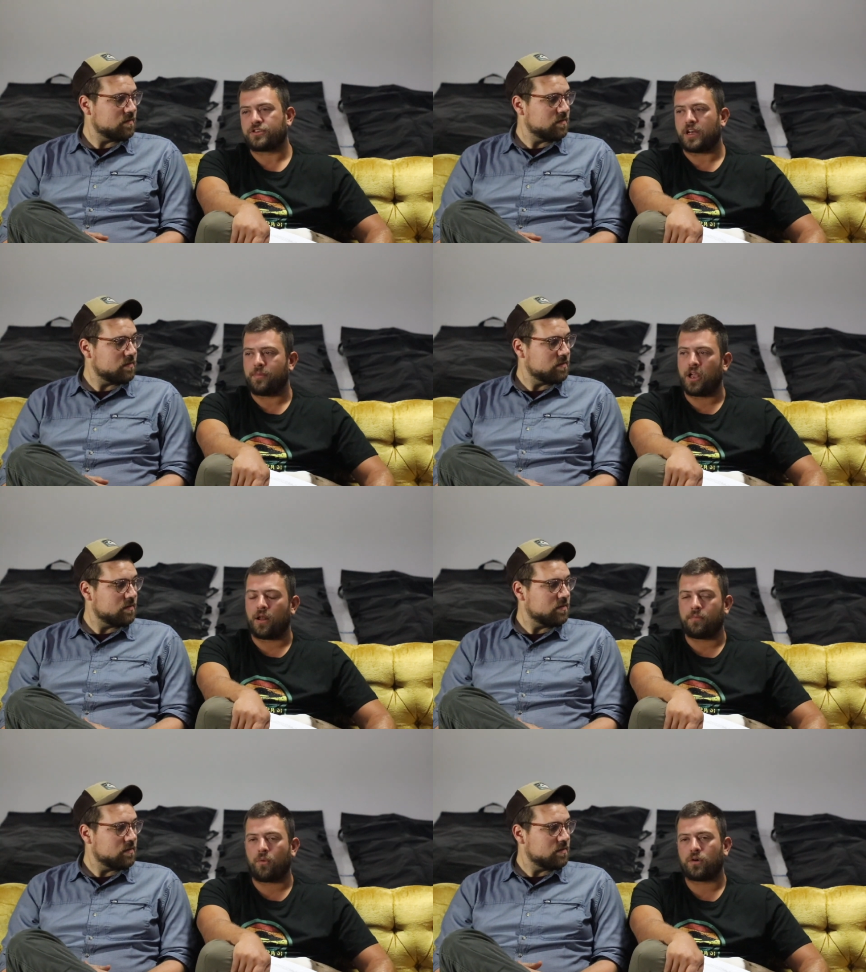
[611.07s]
Speaker 1: is going to be
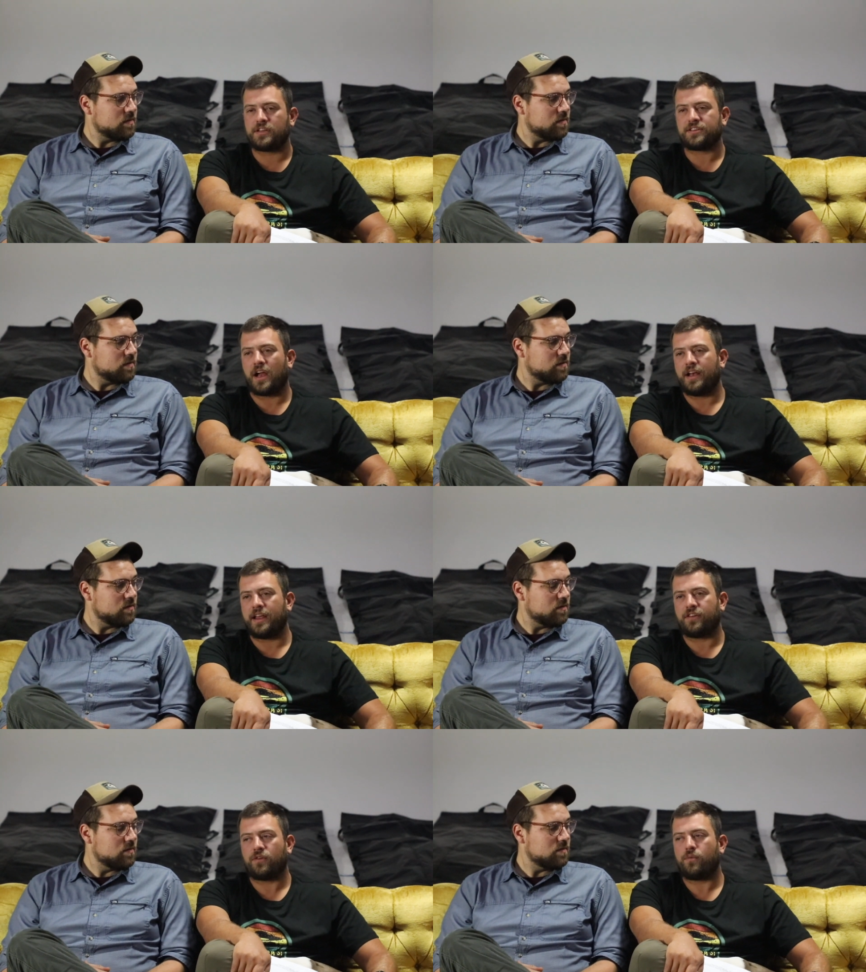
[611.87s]
on, but we're
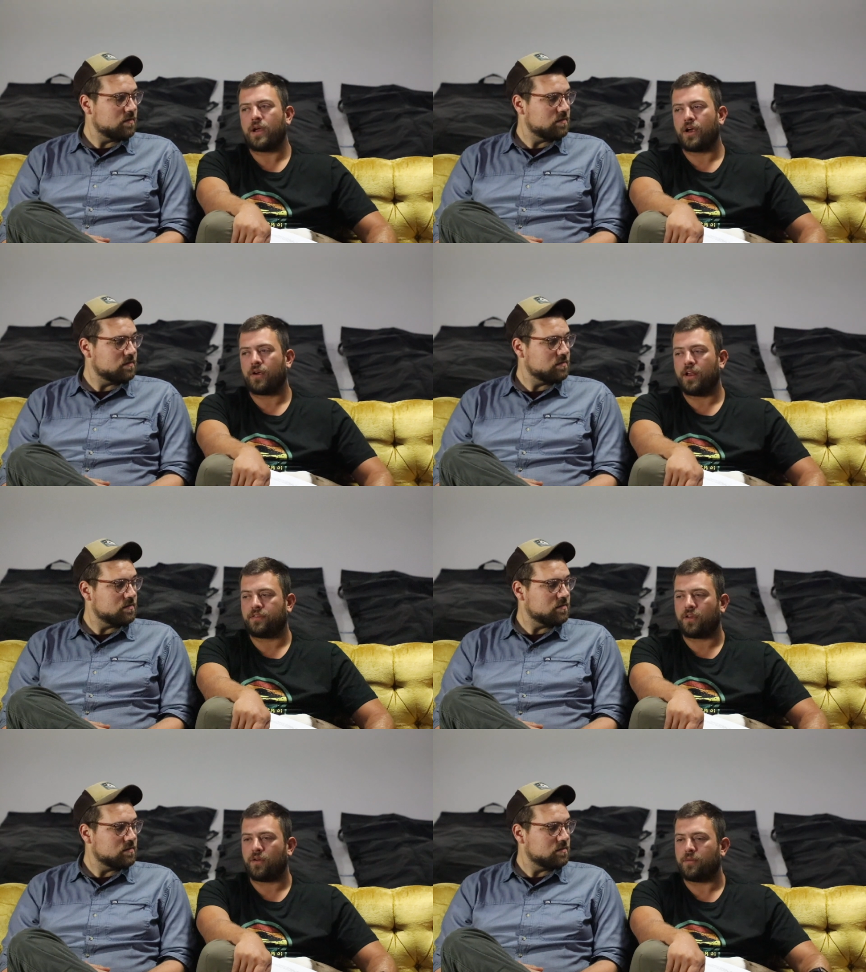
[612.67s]
designing it to where
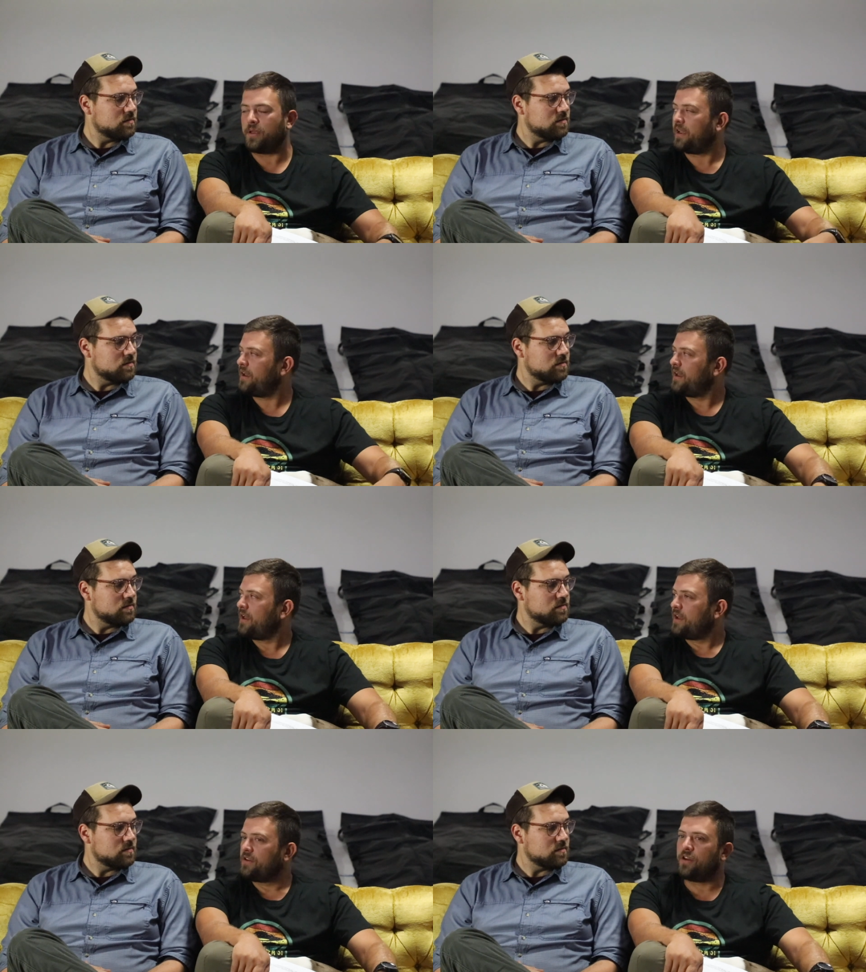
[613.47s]
it's going to be,
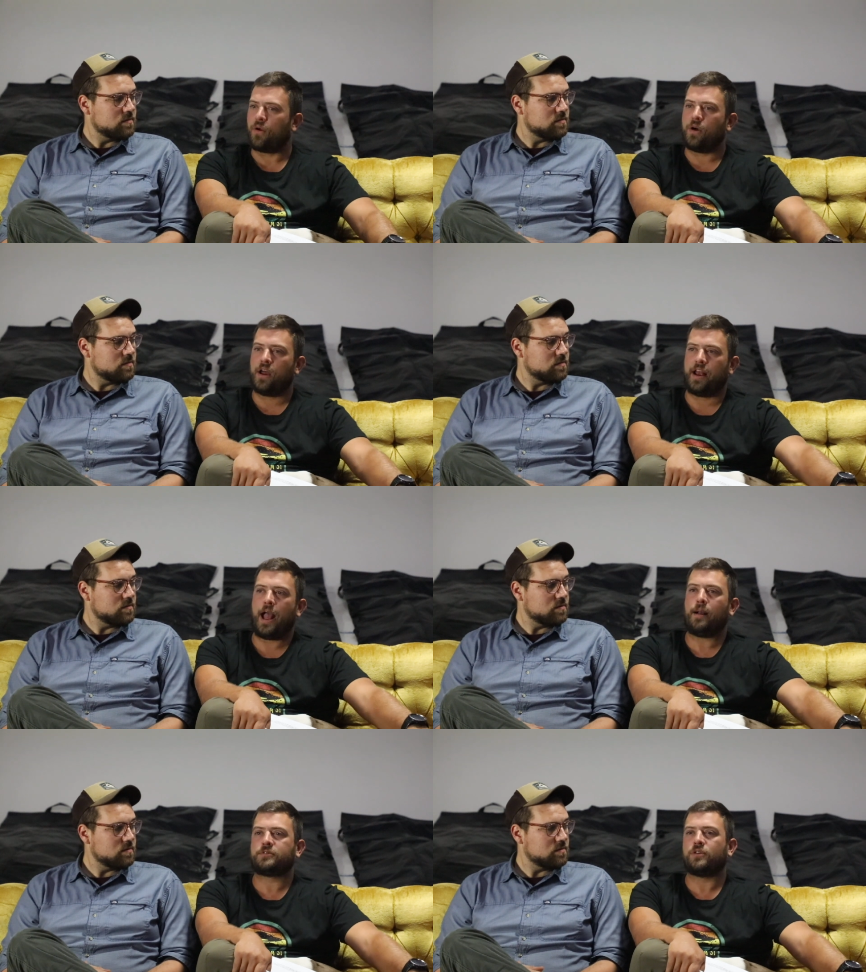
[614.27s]
you know, an
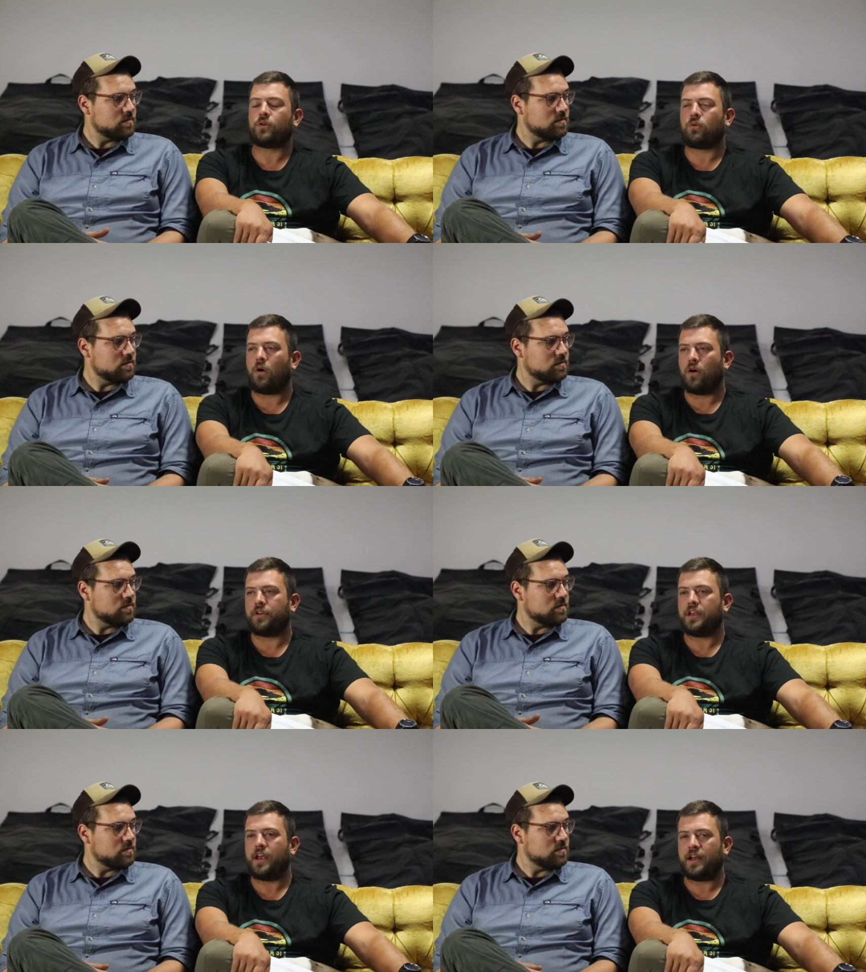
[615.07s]
absolute
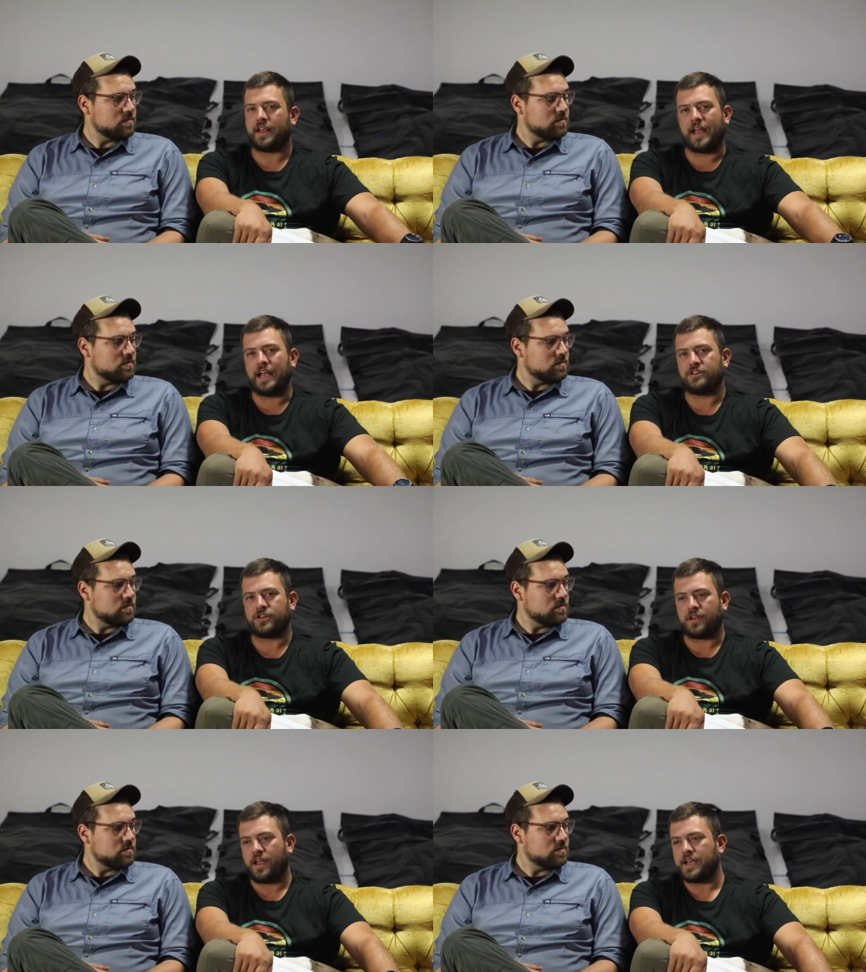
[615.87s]
quality and
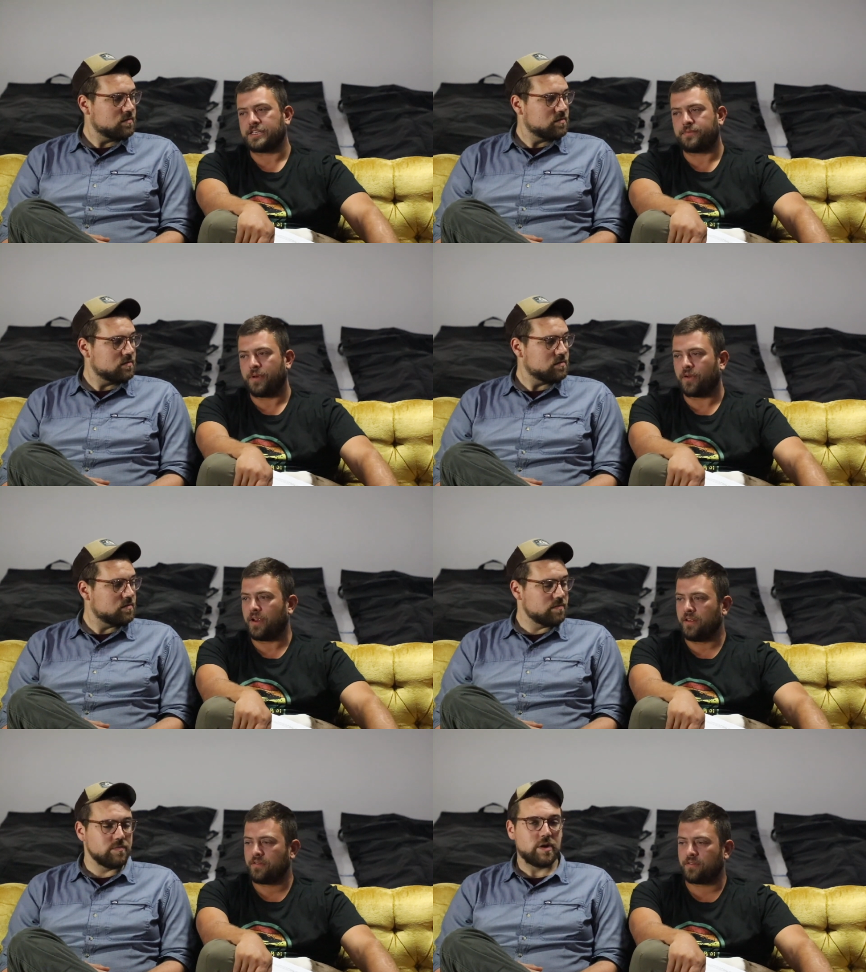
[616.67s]
engaging
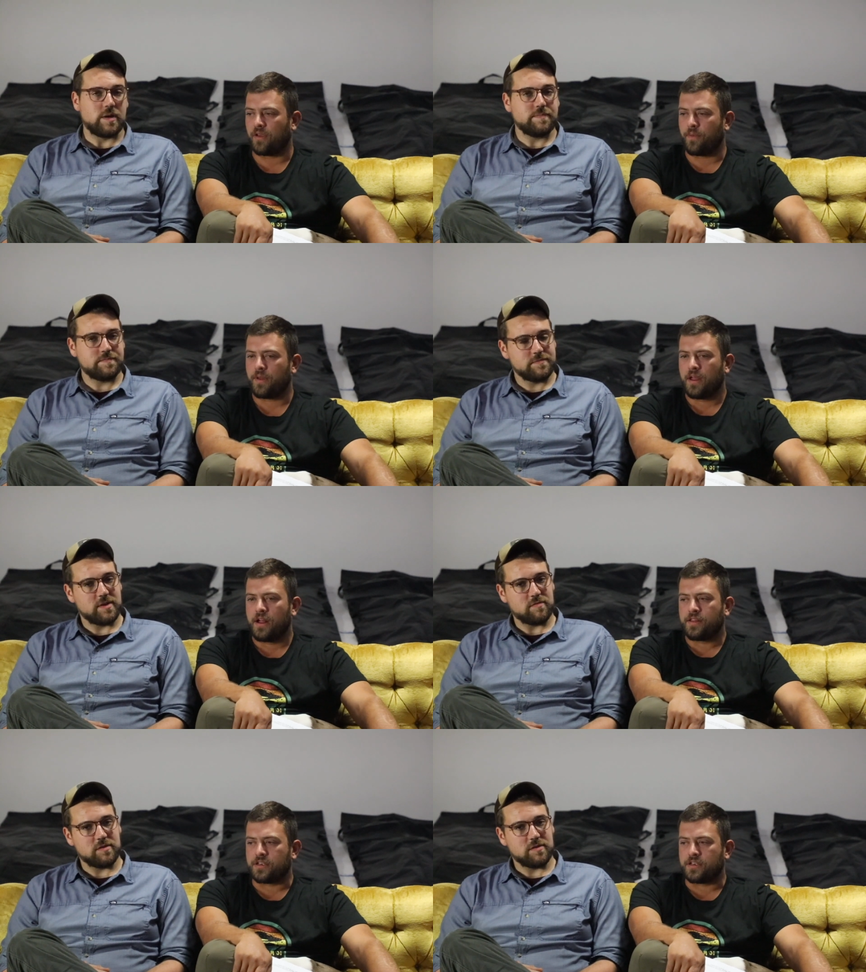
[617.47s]
experience. Yeah, so definitely.